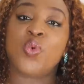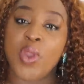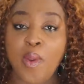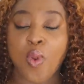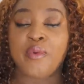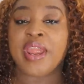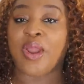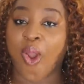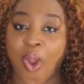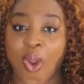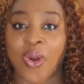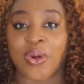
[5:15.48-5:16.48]
we will
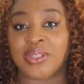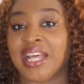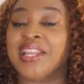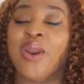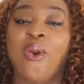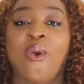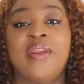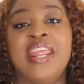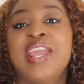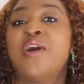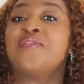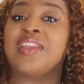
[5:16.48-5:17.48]
recall that the
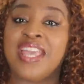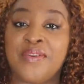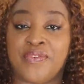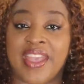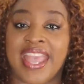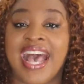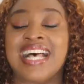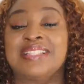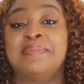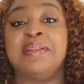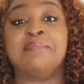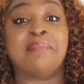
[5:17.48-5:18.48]
Ooni of Ife has
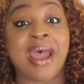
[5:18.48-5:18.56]
been